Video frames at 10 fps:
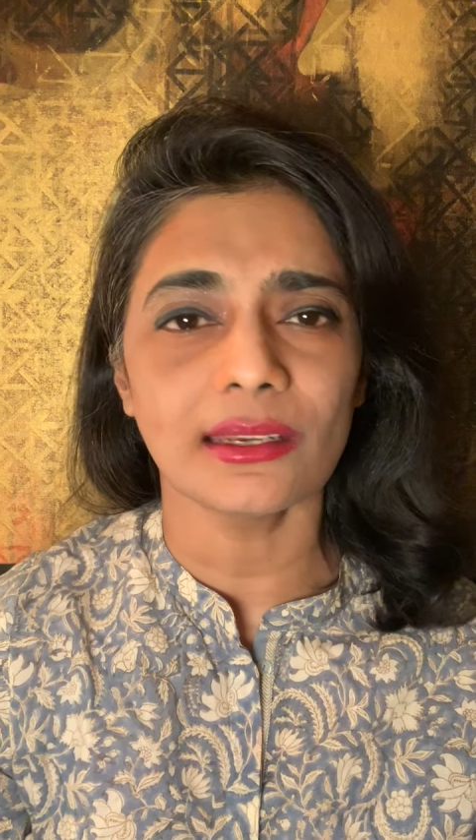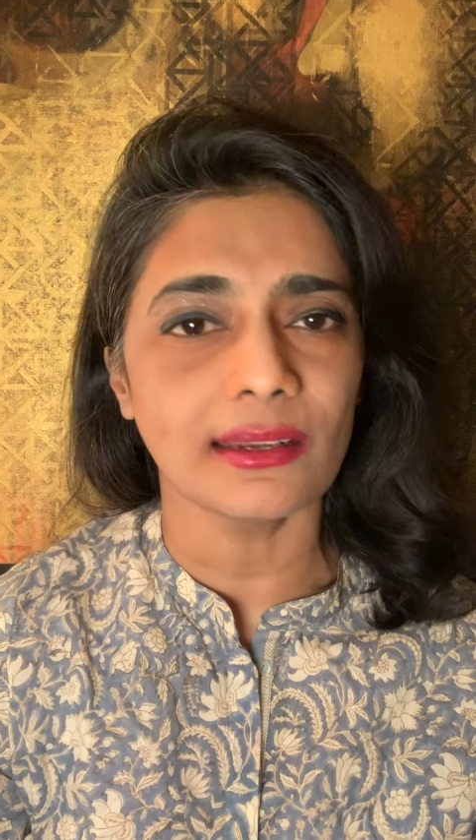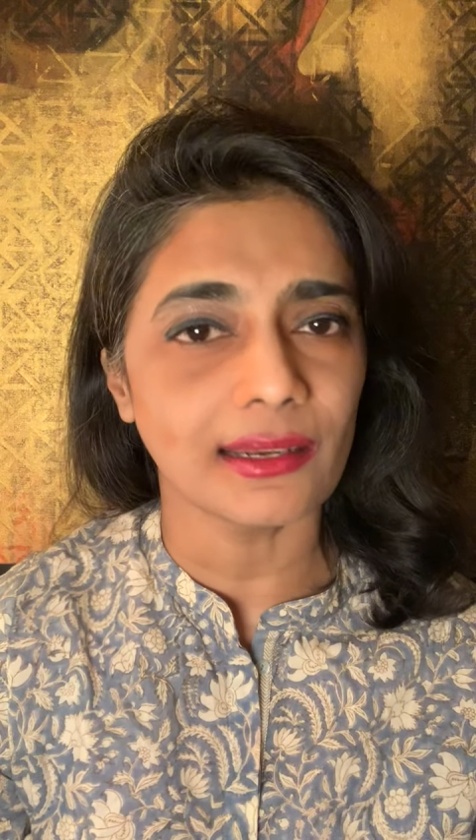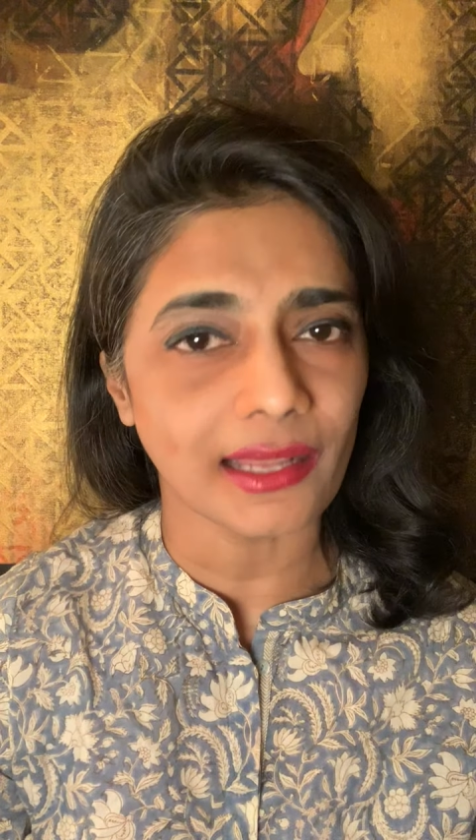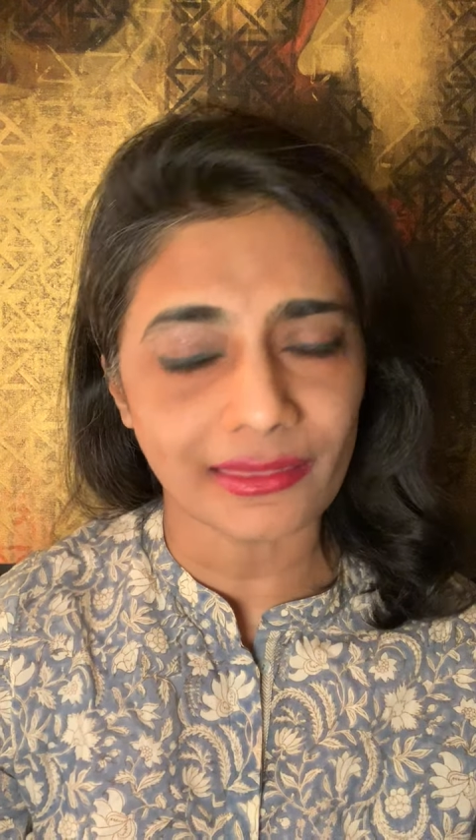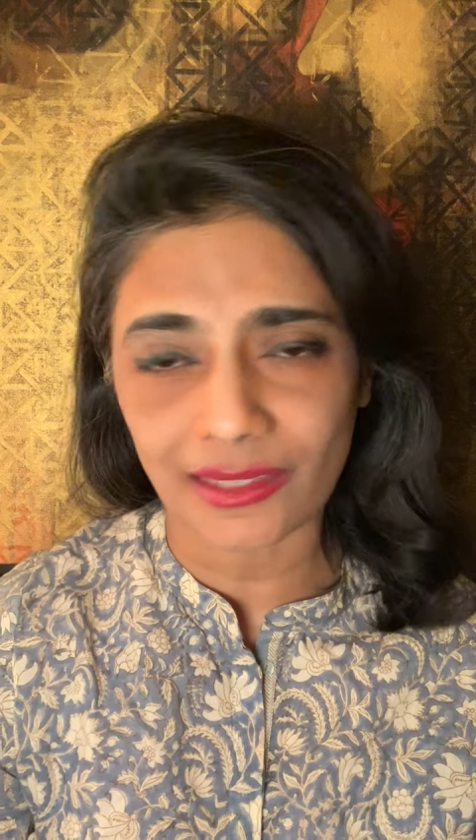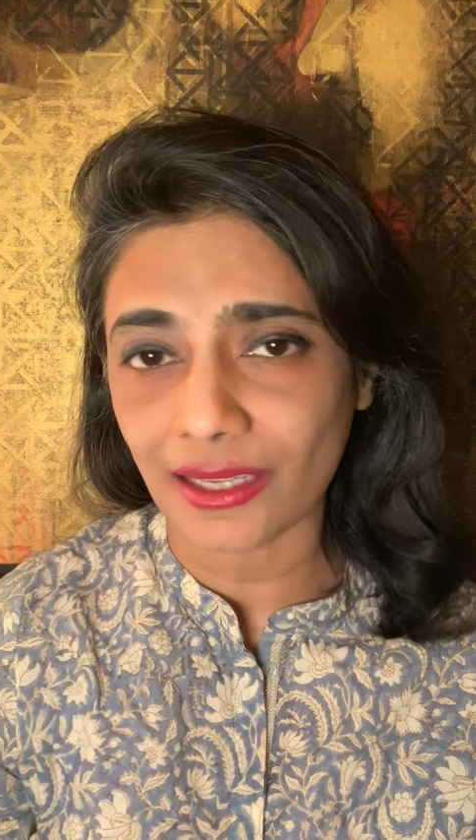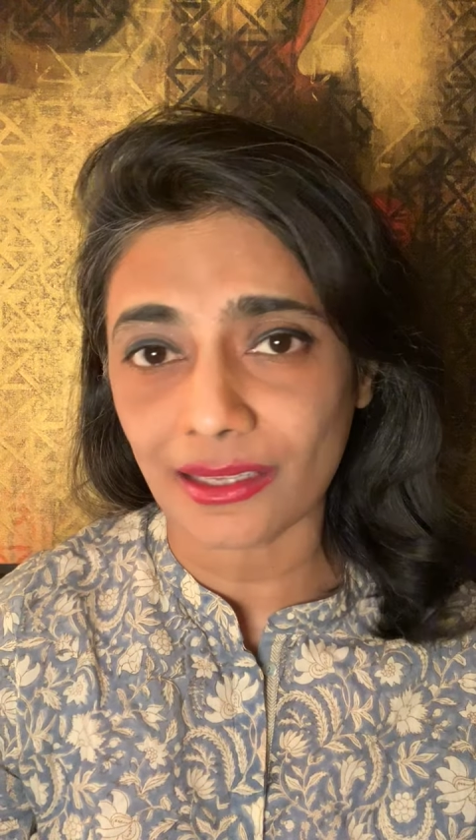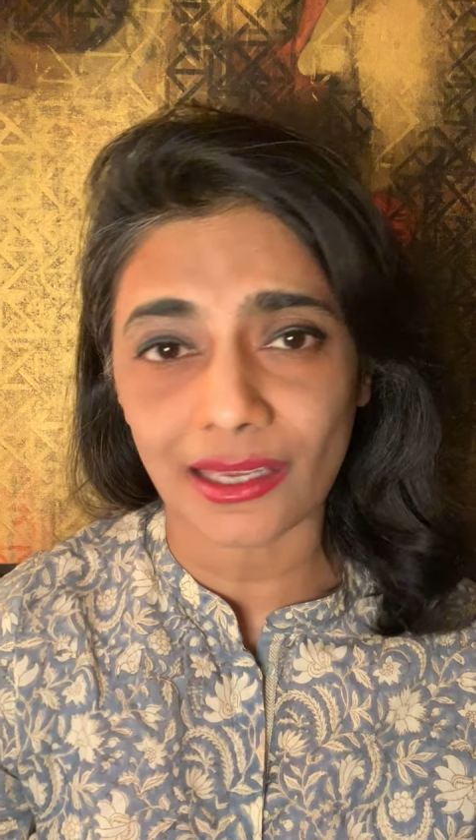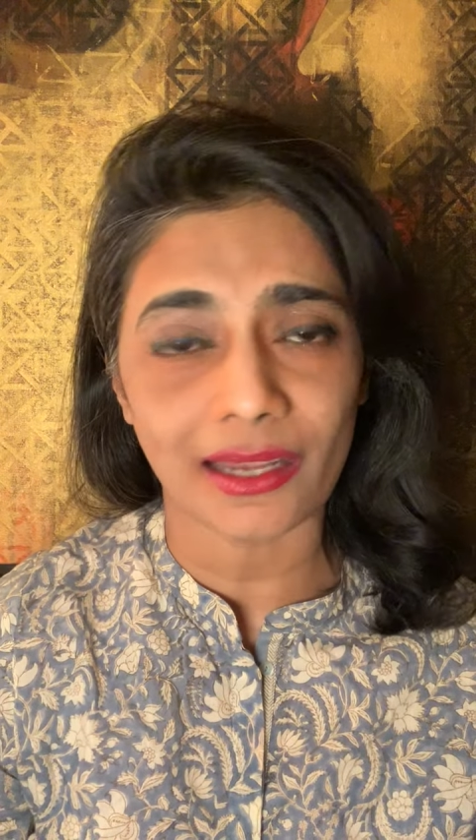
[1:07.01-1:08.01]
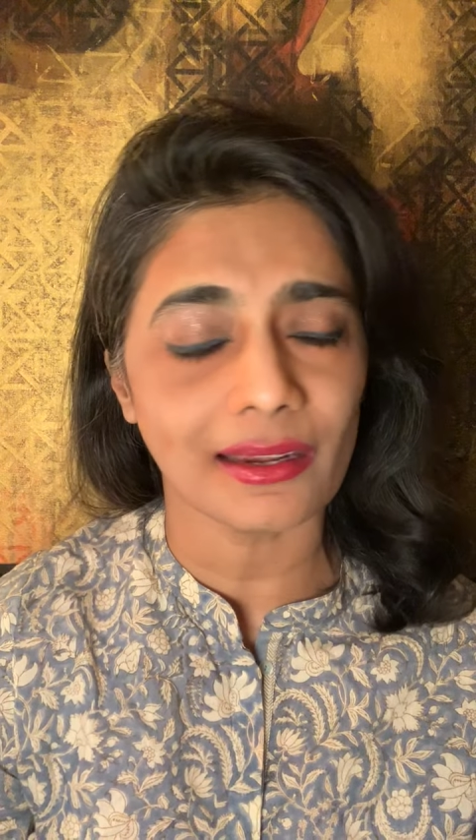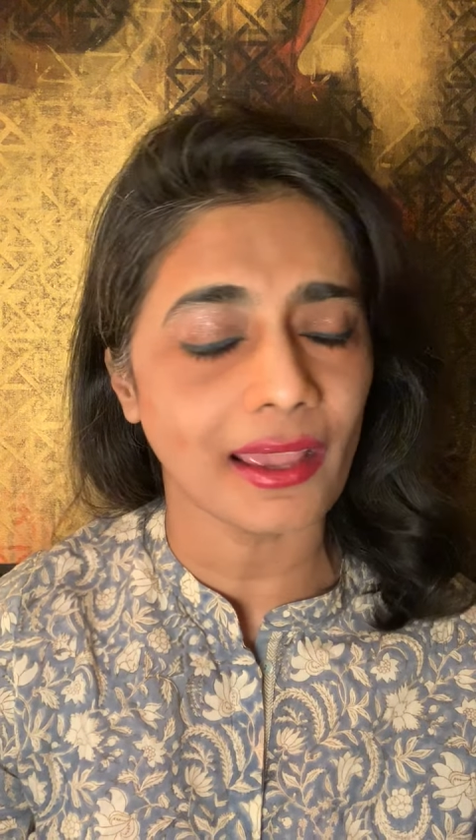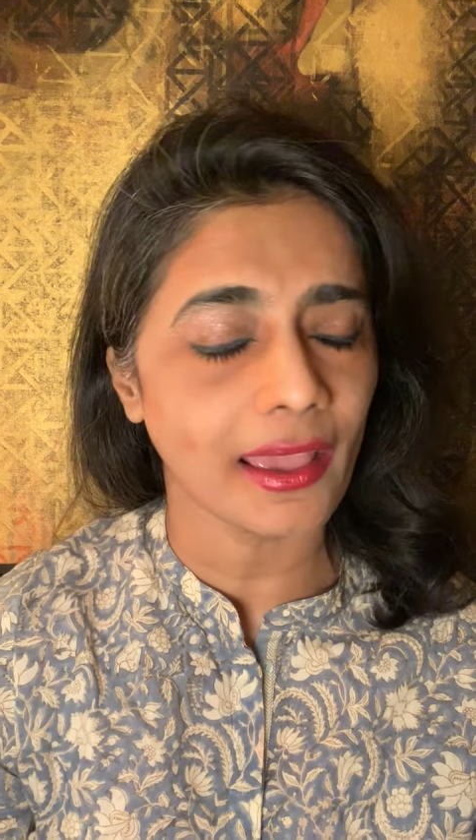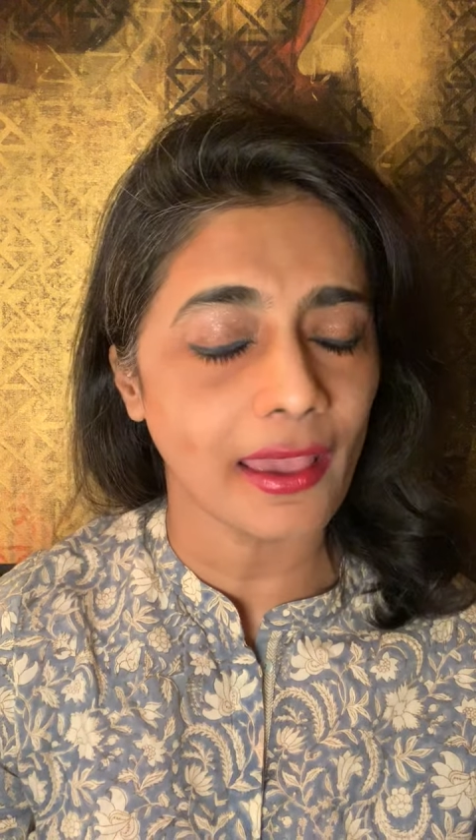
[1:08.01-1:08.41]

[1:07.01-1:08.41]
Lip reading: nothing can